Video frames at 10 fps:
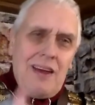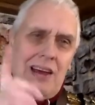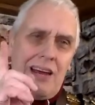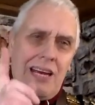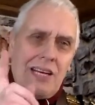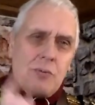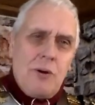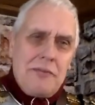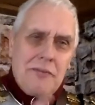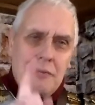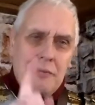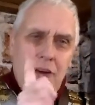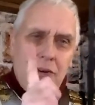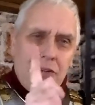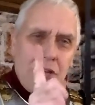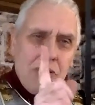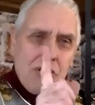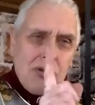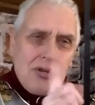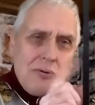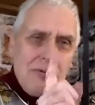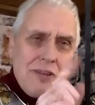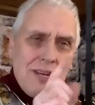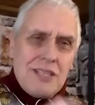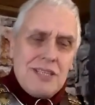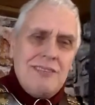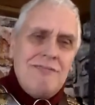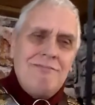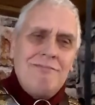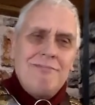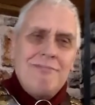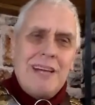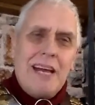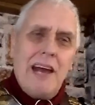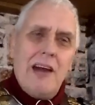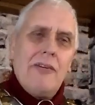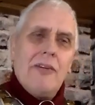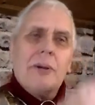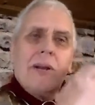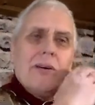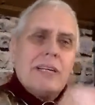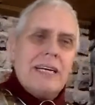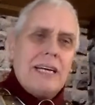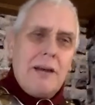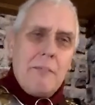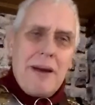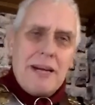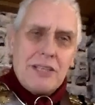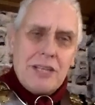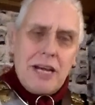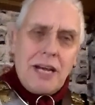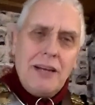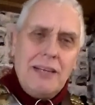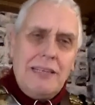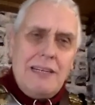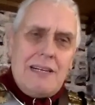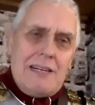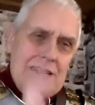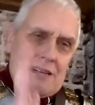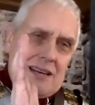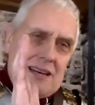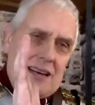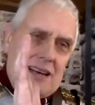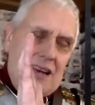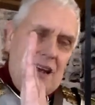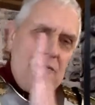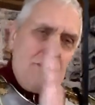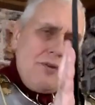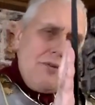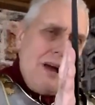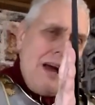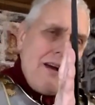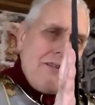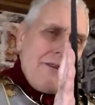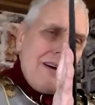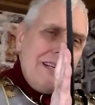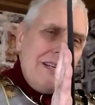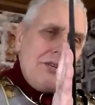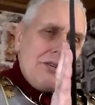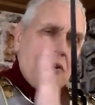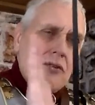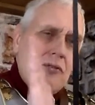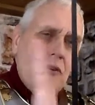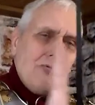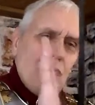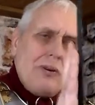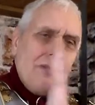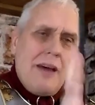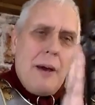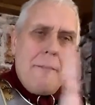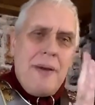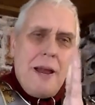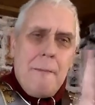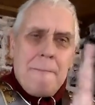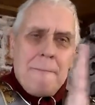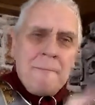Each one of them carries 2 of these. They carry them along their kit bag stick. If you have a legion that throws all of their pilum,